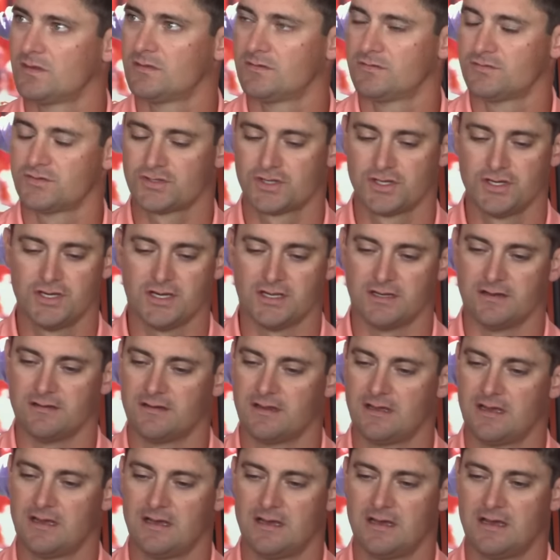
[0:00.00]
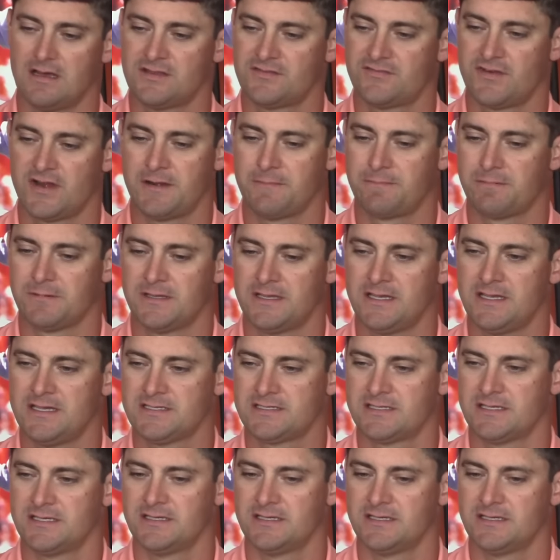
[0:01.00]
It's good. Uh, I was very pleased.